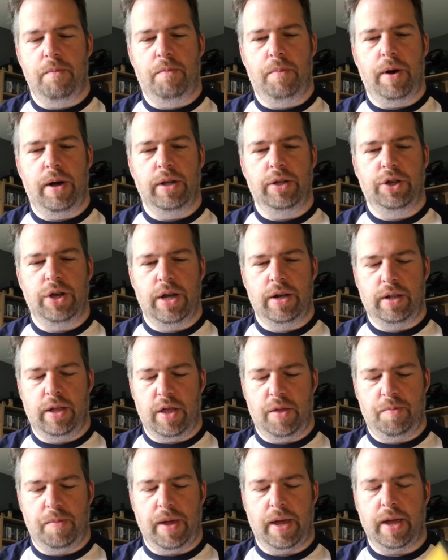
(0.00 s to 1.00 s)
But generally
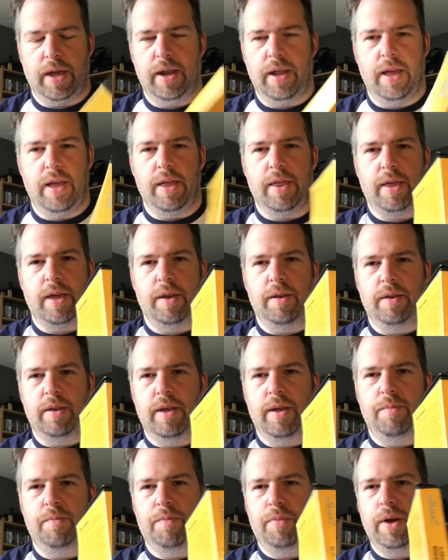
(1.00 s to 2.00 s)
speaking, it's
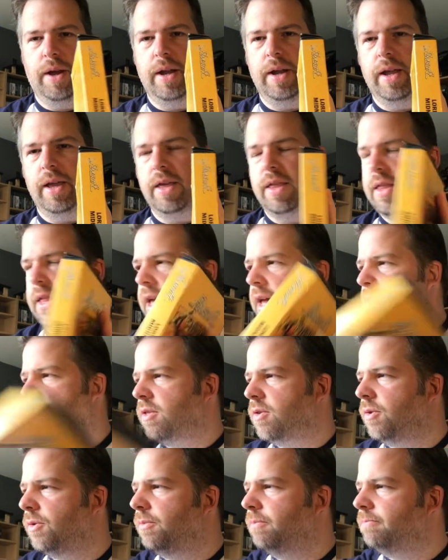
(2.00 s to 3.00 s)
in pretty nice nick.
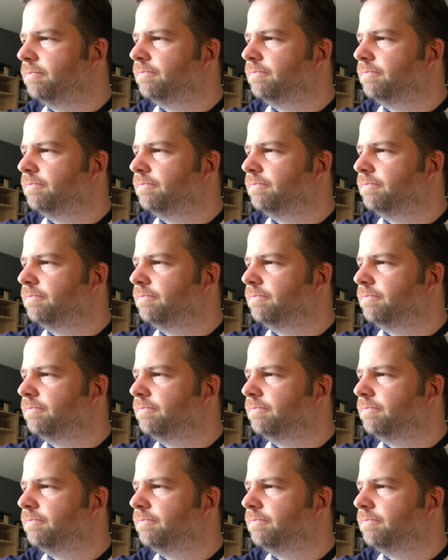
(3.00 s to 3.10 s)
So